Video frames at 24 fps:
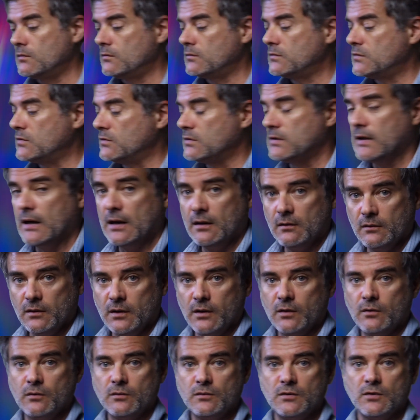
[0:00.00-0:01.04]
to
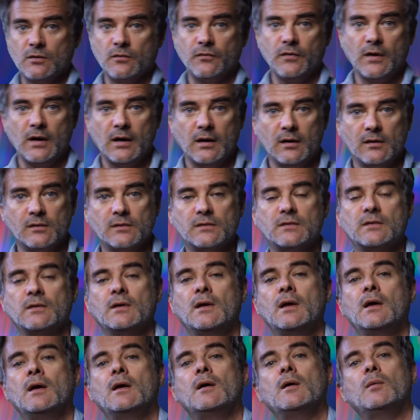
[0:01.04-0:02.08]
download your files,
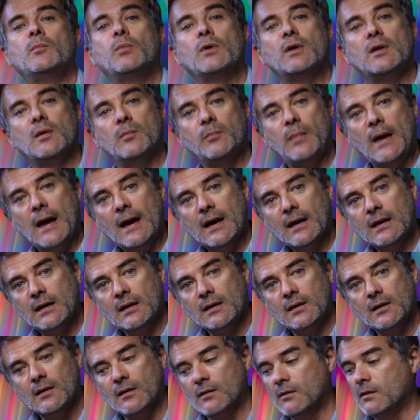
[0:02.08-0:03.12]
put it back
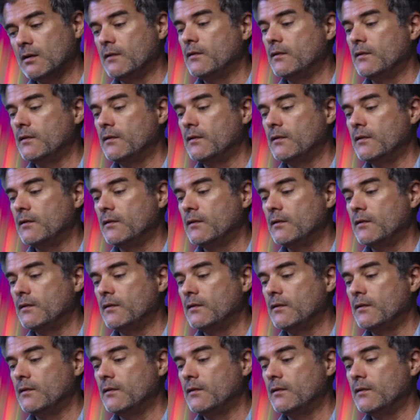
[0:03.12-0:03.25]
in here,